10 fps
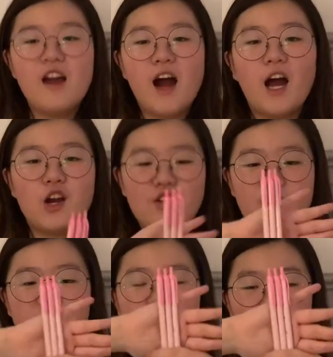I
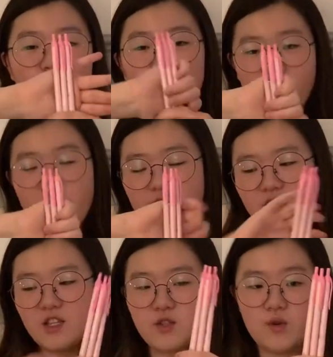already used three of
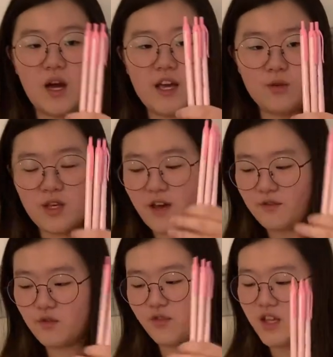these, so I only have
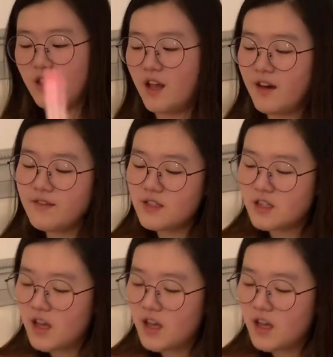three left.